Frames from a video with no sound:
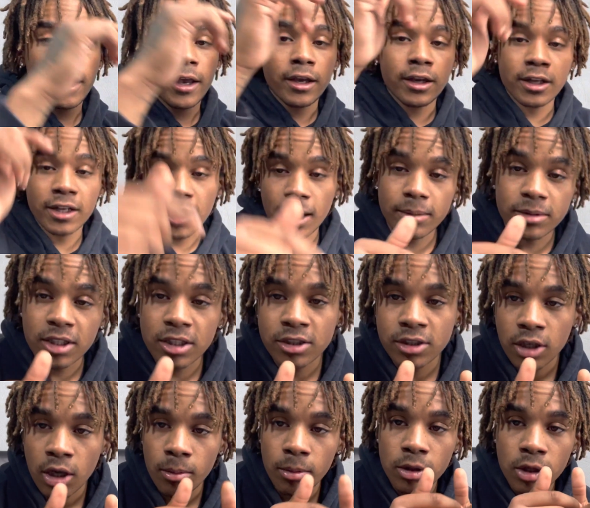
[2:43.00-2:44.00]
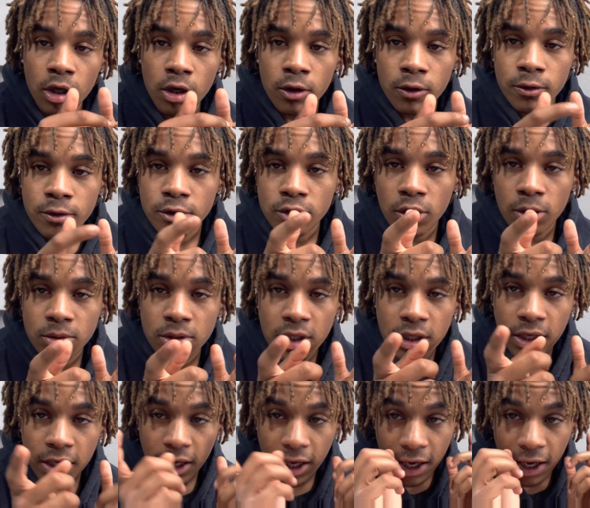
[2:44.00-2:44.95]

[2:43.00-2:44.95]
In the comment section down below, you know what I'm saying,